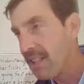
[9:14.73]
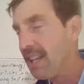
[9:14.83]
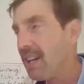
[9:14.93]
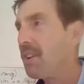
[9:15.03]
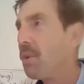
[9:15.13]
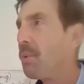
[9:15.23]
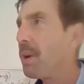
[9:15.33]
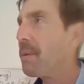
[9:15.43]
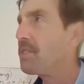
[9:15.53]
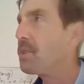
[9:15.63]
I don't know,
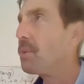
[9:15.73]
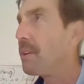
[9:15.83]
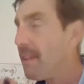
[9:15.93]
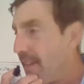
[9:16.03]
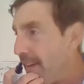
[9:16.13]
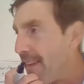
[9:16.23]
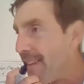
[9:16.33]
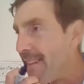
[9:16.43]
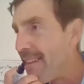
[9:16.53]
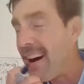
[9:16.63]
what am I doing?
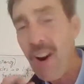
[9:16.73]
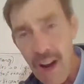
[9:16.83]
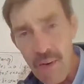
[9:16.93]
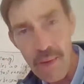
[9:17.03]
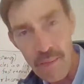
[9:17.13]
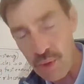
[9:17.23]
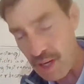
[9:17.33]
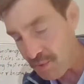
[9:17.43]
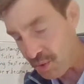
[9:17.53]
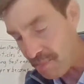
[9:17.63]
Oh, I remember
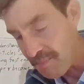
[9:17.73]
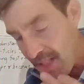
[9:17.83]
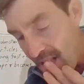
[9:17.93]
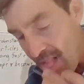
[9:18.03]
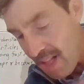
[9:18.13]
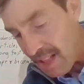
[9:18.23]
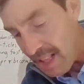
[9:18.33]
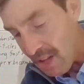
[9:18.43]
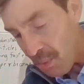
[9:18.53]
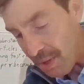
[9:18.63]
what I'm doing.
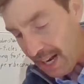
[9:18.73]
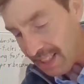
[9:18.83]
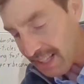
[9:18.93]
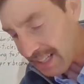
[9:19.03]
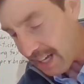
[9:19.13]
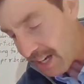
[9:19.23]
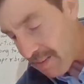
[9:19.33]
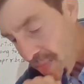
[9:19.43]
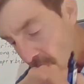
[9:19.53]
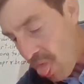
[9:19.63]
When I lick on
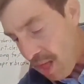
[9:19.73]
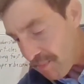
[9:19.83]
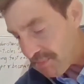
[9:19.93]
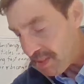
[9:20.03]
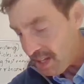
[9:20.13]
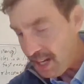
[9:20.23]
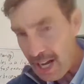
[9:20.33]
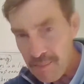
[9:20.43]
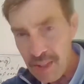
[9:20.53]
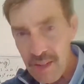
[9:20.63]
it,
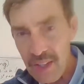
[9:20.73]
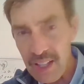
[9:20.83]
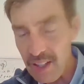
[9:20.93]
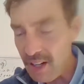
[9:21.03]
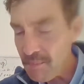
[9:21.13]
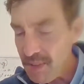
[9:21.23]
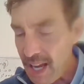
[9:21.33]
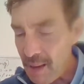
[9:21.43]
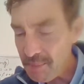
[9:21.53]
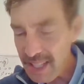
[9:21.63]
I'm getting
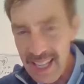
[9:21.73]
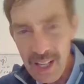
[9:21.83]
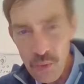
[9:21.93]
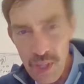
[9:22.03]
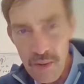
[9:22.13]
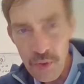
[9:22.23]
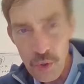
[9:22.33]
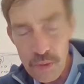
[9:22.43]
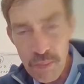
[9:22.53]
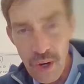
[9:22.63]
rid of
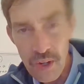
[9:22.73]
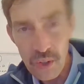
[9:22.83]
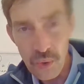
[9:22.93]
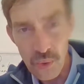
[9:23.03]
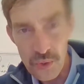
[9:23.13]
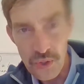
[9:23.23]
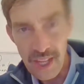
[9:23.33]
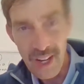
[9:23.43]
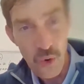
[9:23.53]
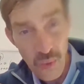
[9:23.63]
those particles
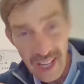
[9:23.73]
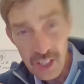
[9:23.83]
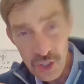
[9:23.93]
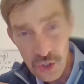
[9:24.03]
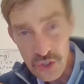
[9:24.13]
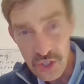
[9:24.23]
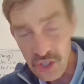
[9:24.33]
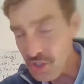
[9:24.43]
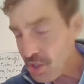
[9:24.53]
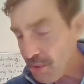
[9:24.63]
that are right close to
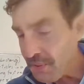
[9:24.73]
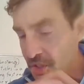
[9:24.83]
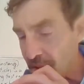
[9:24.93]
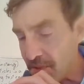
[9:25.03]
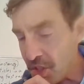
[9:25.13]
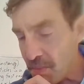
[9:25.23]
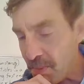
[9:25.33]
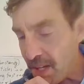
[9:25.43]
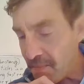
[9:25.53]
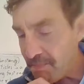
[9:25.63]
the surface of the
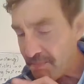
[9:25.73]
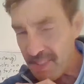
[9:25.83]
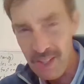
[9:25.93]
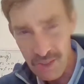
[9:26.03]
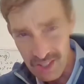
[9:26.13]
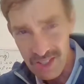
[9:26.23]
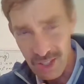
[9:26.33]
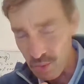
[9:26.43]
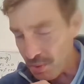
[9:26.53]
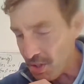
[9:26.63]
spit. I know that
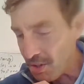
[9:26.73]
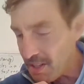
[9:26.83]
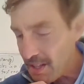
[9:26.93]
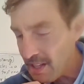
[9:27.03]
sounds weird.